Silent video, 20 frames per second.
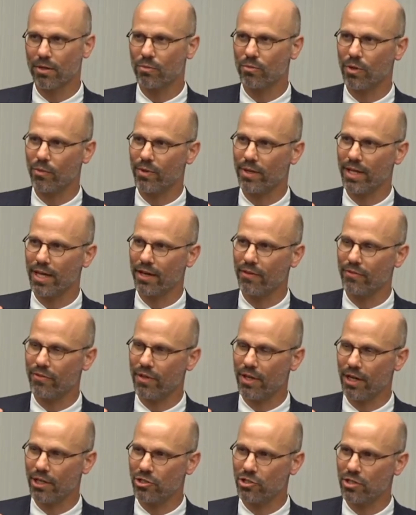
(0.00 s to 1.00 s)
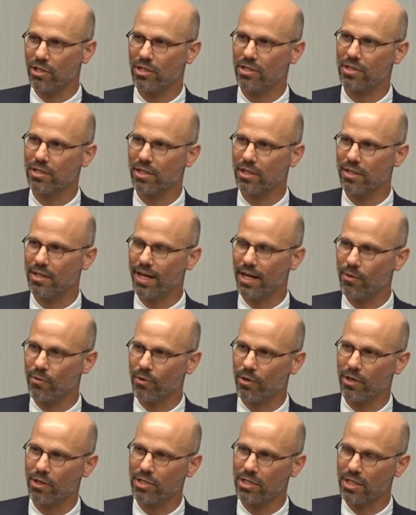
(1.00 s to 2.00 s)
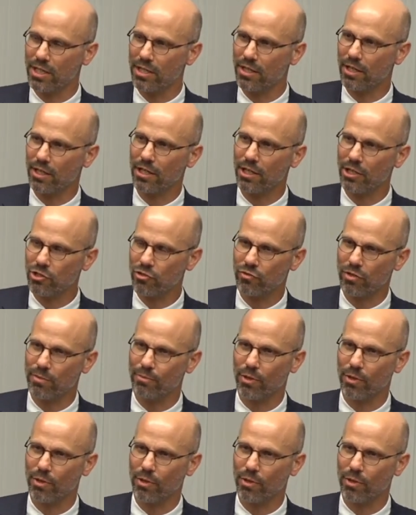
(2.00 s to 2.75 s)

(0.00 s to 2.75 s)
where we have not just the networks in the country,